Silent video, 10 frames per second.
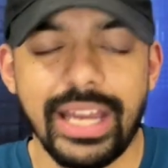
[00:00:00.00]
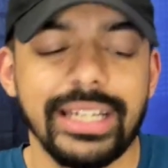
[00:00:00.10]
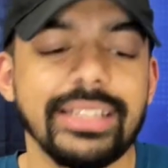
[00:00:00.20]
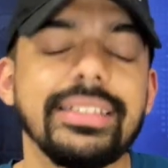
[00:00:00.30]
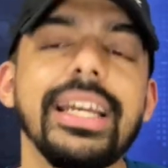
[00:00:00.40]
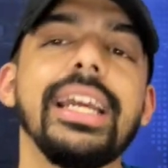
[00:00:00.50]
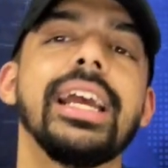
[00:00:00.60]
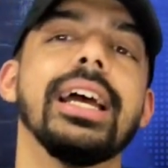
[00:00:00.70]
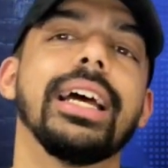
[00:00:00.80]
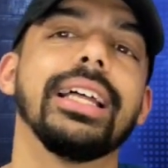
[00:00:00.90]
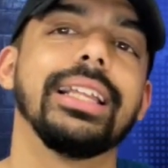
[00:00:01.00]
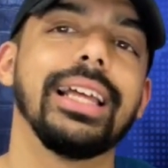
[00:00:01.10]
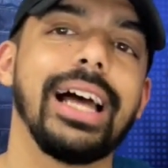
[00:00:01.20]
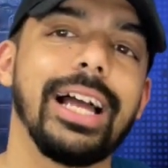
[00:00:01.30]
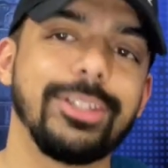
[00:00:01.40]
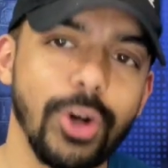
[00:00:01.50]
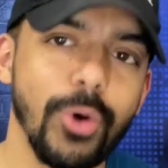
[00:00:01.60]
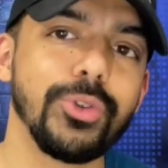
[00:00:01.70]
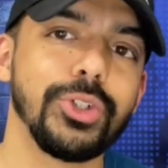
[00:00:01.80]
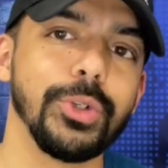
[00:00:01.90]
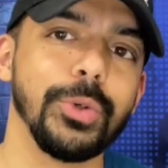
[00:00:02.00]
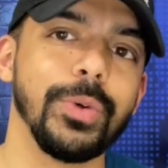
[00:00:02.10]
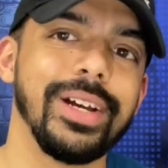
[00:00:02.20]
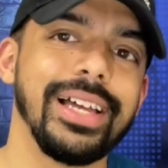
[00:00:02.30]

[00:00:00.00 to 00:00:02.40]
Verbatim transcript: You see, I told you